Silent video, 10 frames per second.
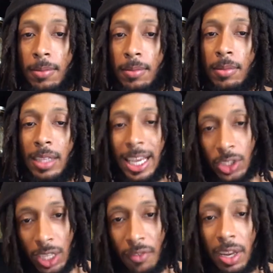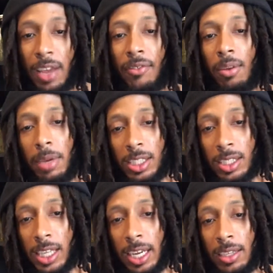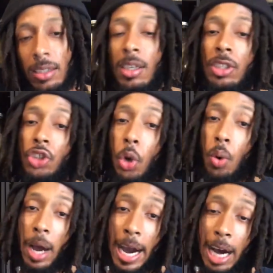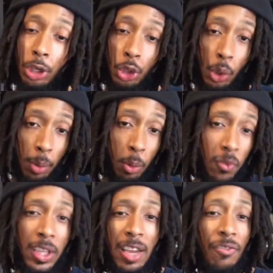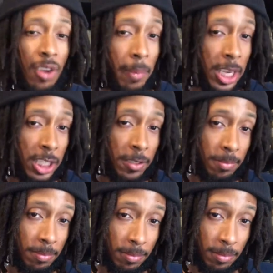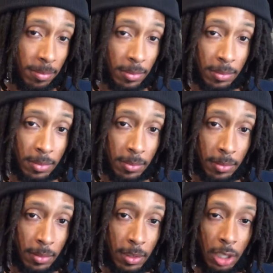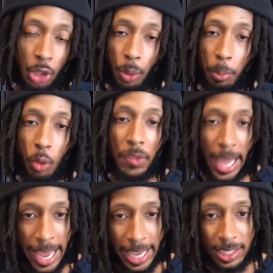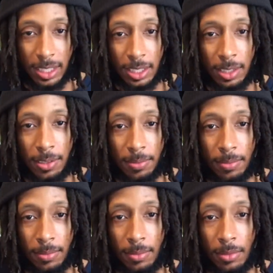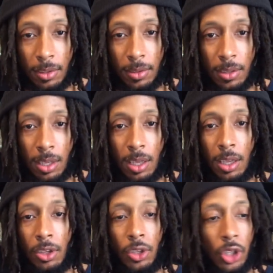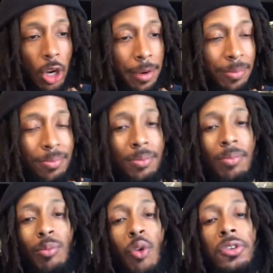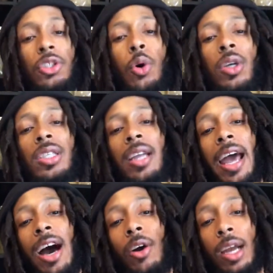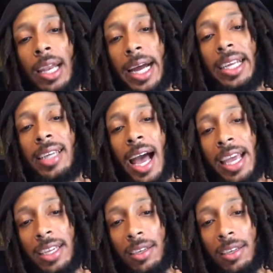That's whenever the inflammation set in. So how do you remove the inflammation? You remove the acids. You start moving towards an alkaline diet.